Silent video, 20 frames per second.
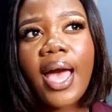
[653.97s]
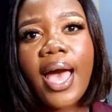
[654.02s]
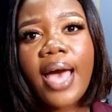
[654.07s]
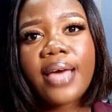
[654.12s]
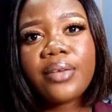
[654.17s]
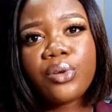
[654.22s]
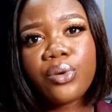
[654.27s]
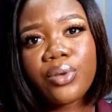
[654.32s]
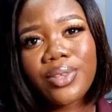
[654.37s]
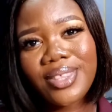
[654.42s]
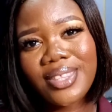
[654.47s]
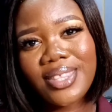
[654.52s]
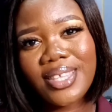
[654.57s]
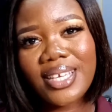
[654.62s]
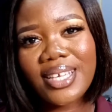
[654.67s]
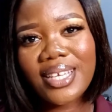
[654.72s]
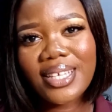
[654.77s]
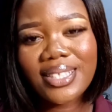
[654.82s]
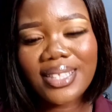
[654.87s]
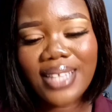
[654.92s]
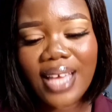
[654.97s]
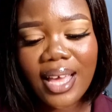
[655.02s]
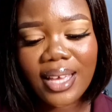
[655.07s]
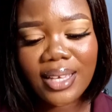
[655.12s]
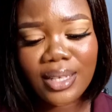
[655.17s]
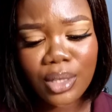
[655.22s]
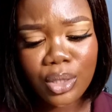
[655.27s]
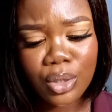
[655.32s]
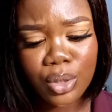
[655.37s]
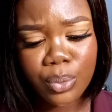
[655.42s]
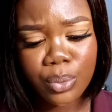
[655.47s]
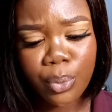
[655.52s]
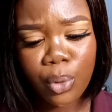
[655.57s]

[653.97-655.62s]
I don't think that is